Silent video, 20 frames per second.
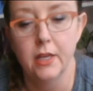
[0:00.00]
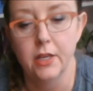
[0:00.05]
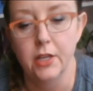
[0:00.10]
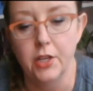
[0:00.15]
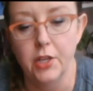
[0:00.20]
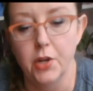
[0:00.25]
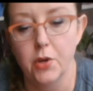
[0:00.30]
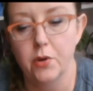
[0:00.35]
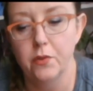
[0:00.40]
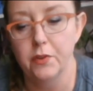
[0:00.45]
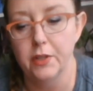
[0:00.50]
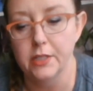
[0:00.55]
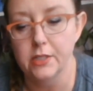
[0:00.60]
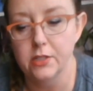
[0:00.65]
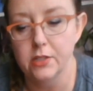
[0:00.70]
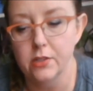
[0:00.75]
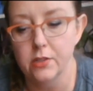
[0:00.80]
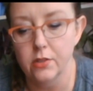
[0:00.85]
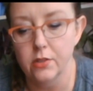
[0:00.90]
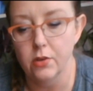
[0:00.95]
You know, if
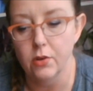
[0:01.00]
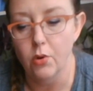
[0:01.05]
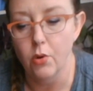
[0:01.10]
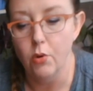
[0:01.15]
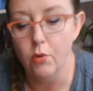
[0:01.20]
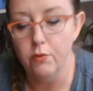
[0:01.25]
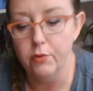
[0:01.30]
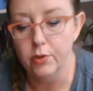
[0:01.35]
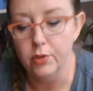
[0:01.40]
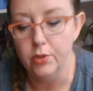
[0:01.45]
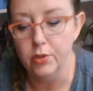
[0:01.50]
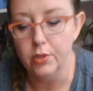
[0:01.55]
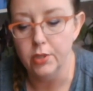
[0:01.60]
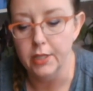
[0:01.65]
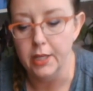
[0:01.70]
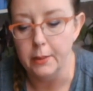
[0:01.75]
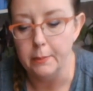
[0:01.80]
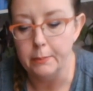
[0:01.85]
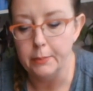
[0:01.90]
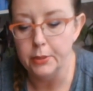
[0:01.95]
it's oval
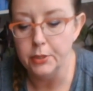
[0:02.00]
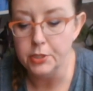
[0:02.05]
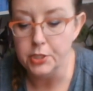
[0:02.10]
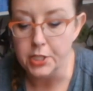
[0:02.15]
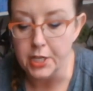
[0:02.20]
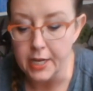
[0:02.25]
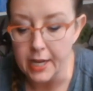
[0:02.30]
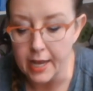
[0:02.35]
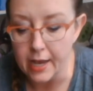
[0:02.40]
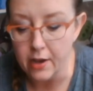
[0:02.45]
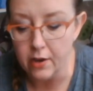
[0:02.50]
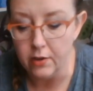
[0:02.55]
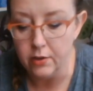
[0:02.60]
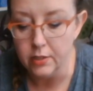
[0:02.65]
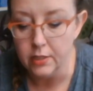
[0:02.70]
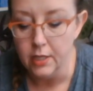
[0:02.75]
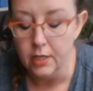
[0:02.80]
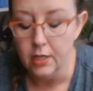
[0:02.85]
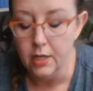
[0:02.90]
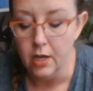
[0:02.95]
and pushing out
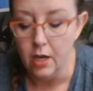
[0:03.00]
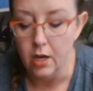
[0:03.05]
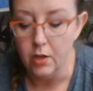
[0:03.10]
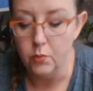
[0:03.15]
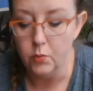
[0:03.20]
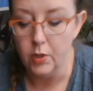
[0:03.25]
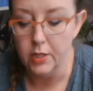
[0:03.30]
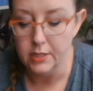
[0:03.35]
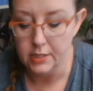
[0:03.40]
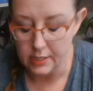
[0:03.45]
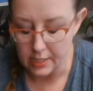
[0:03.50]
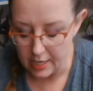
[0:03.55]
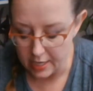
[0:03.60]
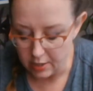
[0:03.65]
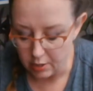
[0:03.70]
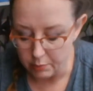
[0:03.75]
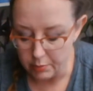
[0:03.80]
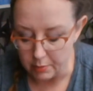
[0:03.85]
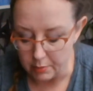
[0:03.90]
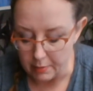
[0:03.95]
on one side, I'll
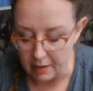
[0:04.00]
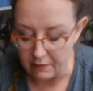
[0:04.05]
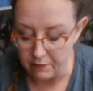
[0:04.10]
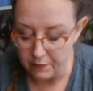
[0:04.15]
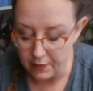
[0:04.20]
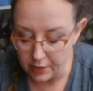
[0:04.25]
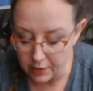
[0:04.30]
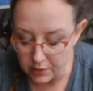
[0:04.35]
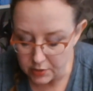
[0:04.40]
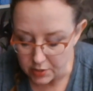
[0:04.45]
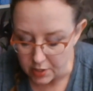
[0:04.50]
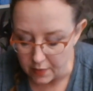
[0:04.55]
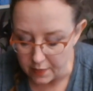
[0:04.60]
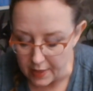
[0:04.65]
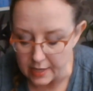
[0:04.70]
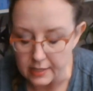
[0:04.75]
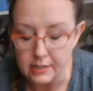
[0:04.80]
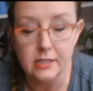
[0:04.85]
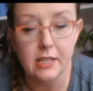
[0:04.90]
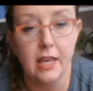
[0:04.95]
put my fingers on
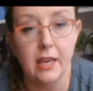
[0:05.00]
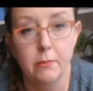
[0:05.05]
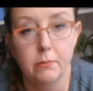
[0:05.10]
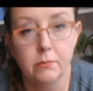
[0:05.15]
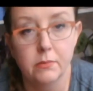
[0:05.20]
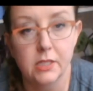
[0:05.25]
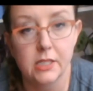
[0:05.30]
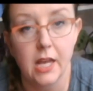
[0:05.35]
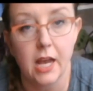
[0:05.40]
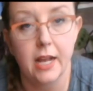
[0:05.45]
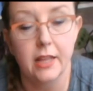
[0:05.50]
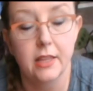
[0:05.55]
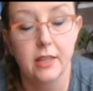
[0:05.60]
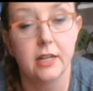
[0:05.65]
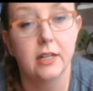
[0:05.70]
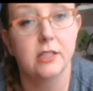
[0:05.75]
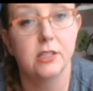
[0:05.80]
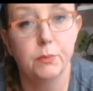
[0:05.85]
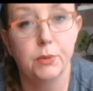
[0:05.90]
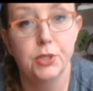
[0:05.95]
that same side that
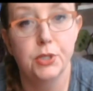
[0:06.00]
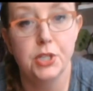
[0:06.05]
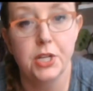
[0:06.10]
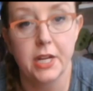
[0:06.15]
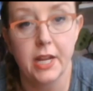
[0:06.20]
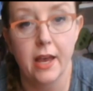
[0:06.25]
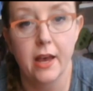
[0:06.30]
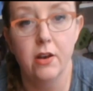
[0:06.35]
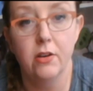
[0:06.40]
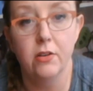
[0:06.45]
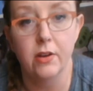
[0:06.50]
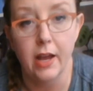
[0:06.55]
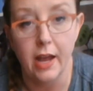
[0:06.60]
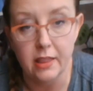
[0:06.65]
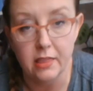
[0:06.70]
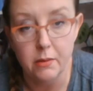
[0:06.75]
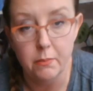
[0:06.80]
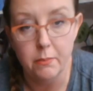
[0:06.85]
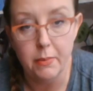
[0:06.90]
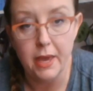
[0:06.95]
it's pushing out at
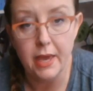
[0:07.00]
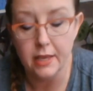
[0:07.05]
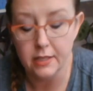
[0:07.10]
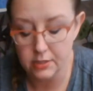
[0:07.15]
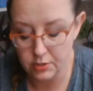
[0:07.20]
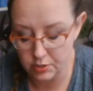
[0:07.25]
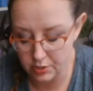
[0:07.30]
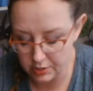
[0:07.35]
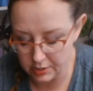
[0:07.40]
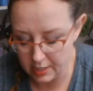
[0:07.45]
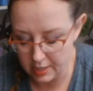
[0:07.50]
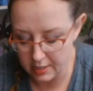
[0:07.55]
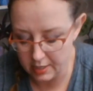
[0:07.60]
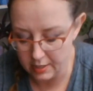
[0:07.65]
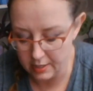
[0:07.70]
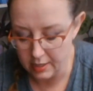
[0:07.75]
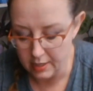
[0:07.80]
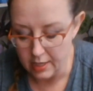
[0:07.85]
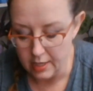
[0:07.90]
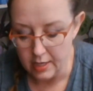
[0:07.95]
the base, just kind of
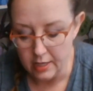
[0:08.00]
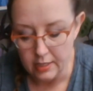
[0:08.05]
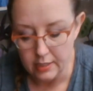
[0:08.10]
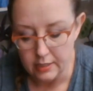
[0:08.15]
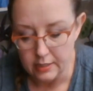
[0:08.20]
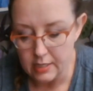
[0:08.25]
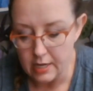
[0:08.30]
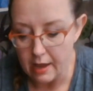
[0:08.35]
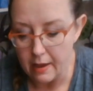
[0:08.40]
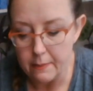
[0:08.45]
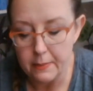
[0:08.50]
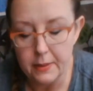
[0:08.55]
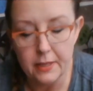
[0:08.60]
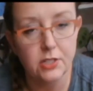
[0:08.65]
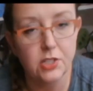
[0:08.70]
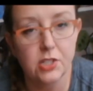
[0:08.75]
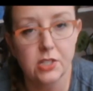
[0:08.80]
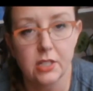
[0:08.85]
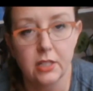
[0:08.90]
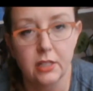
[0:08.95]
tap it
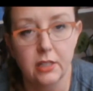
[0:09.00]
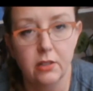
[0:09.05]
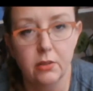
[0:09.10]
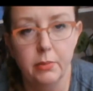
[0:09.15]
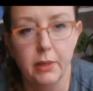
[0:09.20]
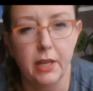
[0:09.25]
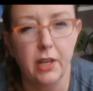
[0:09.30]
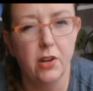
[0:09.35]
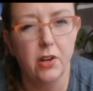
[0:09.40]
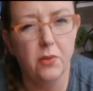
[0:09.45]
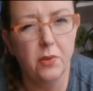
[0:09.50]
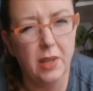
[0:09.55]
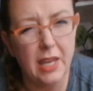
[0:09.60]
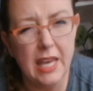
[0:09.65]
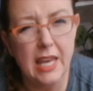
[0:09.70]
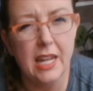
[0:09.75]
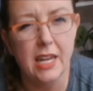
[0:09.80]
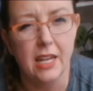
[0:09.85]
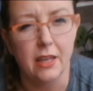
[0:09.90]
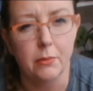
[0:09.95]
just a little bit. You don't
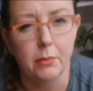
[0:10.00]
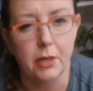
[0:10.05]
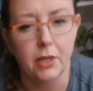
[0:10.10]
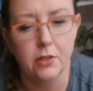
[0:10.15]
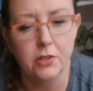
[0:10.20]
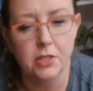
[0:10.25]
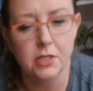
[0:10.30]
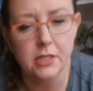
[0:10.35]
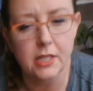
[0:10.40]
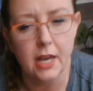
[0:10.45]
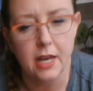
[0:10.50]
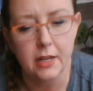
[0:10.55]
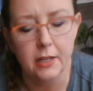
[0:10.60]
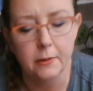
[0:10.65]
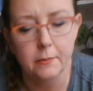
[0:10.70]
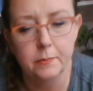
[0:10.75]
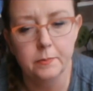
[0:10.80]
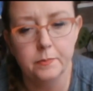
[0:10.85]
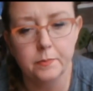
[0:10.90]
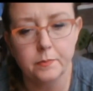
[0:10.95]
hit it, but you just kind of
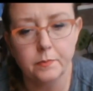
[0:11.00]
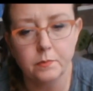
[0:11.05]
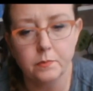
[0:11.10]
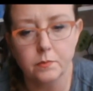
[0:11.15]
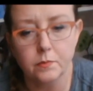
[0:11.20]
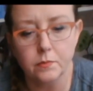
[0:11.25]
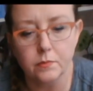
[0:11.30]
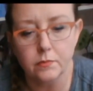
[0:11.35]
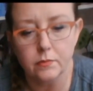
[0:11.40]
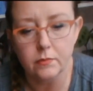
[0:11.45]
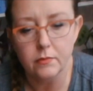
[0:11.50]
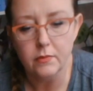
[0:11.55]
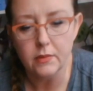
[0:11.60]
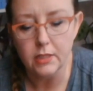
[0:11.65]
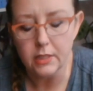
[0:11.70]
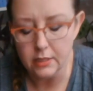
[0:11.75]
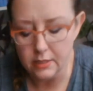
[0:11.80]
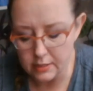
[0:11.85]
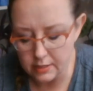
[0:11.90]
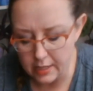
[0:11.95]

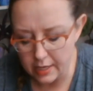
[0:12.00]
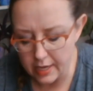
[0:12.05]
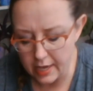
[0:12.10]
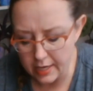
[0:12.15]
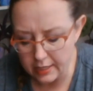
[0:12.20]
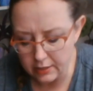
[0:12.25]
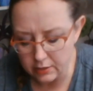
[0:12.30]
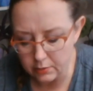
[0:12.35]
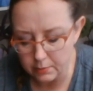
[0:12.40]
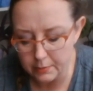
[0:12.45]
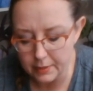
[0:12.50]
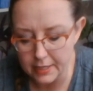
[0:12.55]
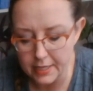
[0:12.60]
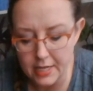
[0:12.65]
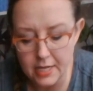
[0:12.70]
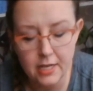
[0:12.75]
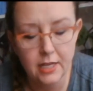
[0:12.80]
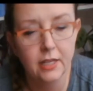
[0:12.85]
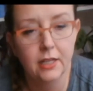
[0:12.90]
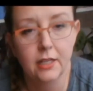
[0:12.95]
say, hey, little buddy,
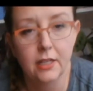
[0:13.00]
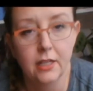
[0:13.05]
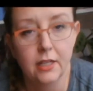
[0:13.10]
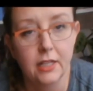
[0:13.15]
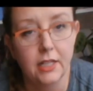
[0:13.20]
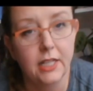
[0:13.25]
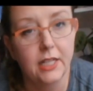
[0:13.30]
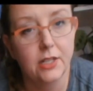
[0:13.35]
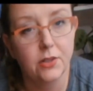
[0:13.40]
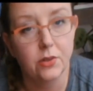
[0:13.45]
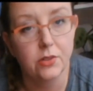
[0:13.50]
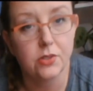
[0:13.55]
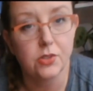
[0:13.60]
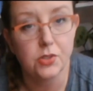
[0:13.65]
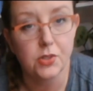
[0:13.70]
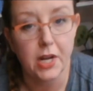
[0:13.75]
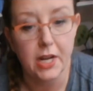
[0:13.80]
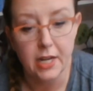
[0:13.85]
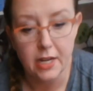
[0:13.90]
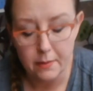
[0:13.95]
you do it
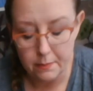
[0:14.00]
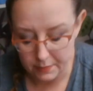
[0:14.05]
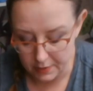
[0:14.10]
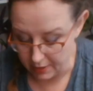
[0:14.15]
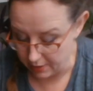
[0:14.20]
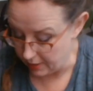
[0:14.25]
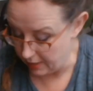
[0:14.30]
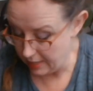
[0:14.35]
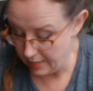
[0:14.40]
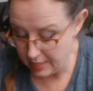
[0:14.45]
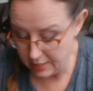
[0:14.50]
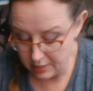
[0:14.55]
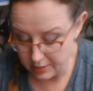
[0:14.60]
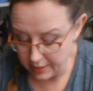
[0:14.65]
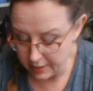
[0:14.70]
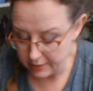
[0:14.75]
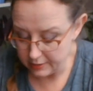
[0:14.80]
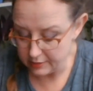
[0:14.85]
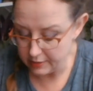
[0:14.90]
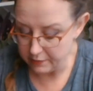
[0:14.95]
straighten up there. And it
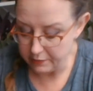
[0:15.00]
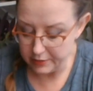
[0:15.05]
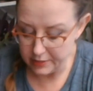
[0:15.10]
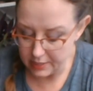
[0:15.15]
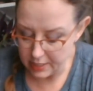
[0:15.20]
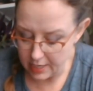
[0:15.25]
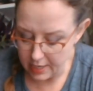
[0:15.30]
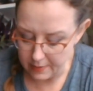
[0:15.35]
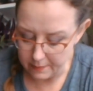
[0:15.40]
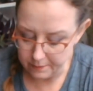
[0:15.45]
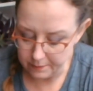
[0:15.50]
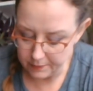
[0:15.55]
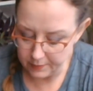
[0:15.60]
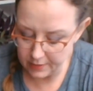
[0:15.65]
does every time.